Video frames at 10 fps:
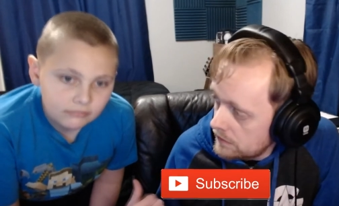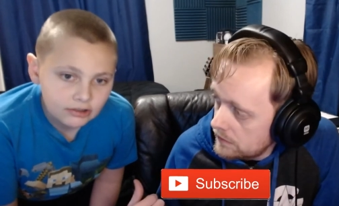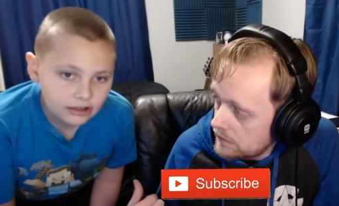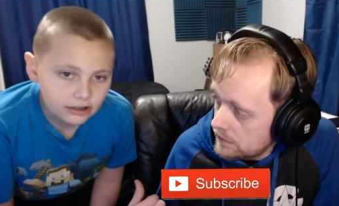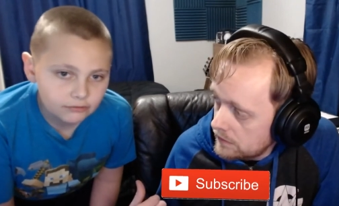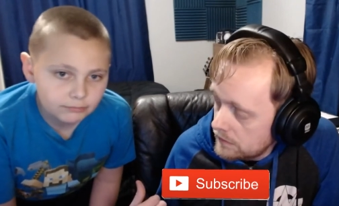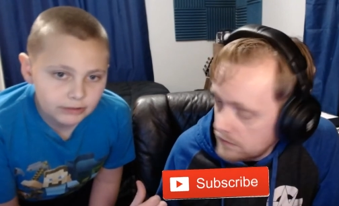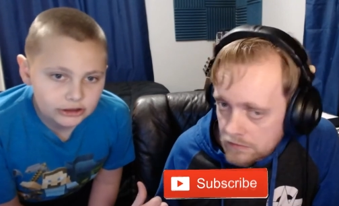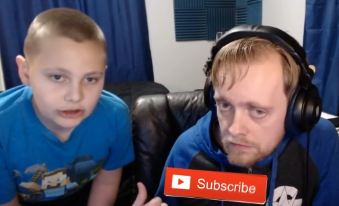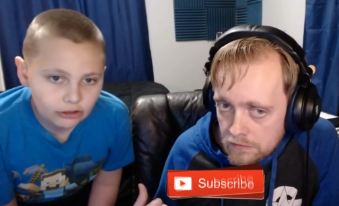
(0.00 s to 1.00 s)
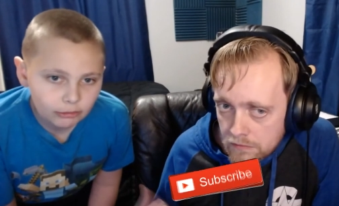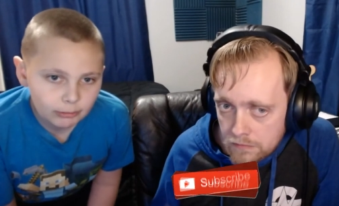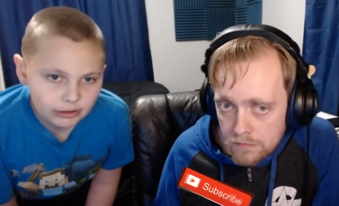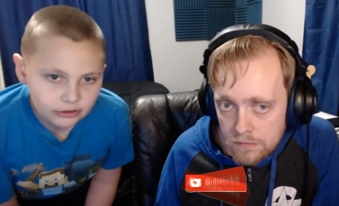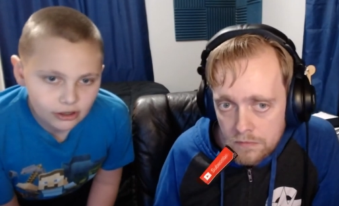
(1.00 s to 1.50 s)
Speaker 1: And I've been Charlie
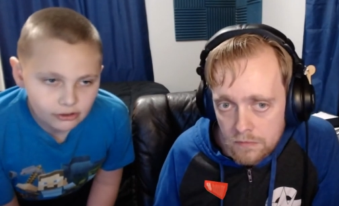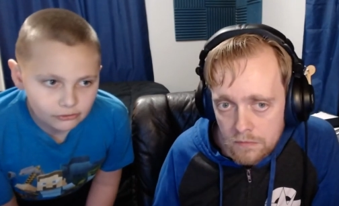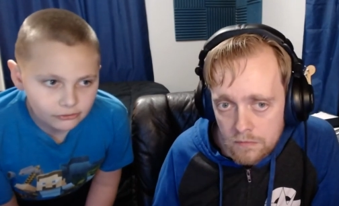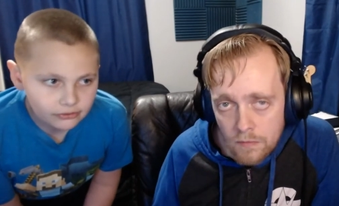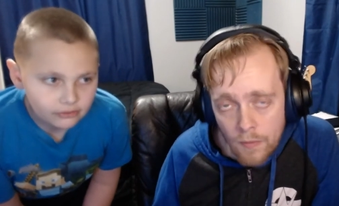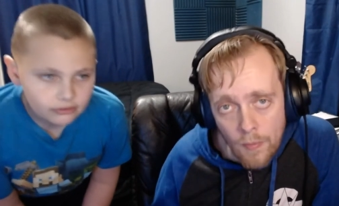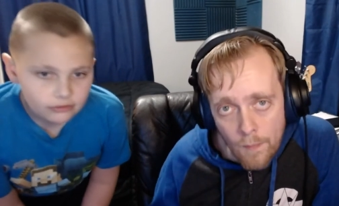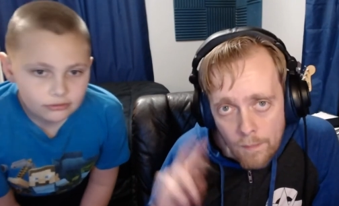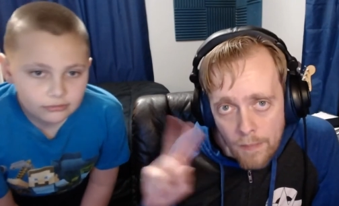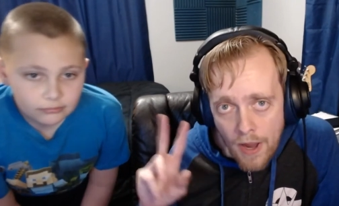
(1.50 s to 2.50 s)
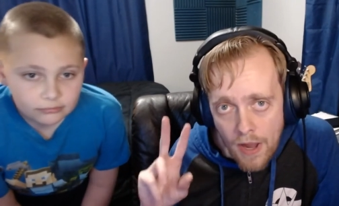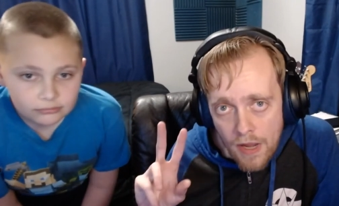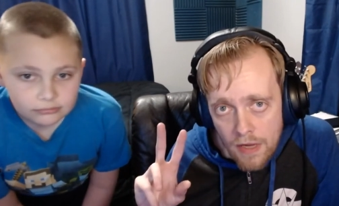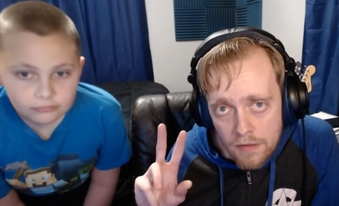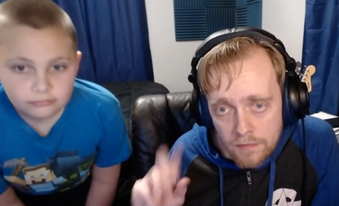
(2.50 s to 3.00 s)
McDonald. Bye.
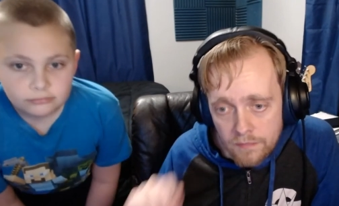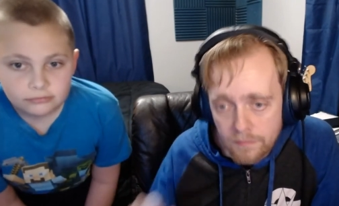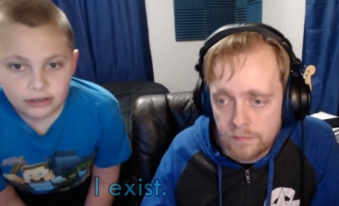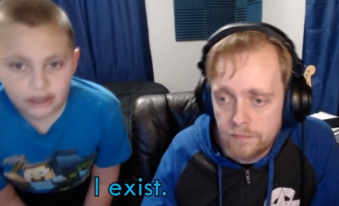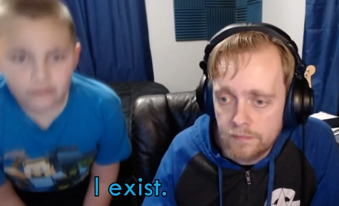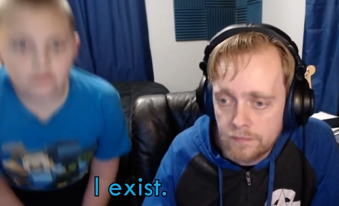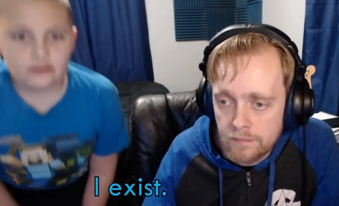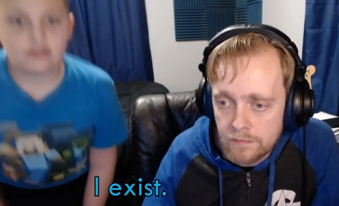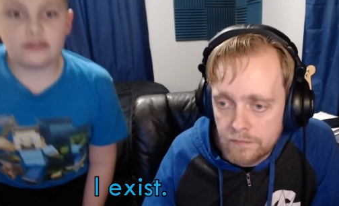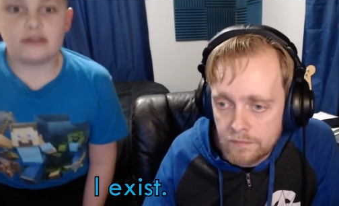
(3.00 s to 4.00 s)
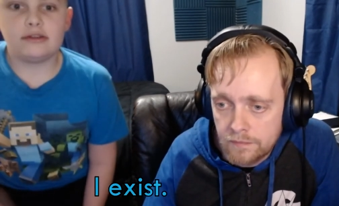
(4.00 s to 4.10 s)
I exist.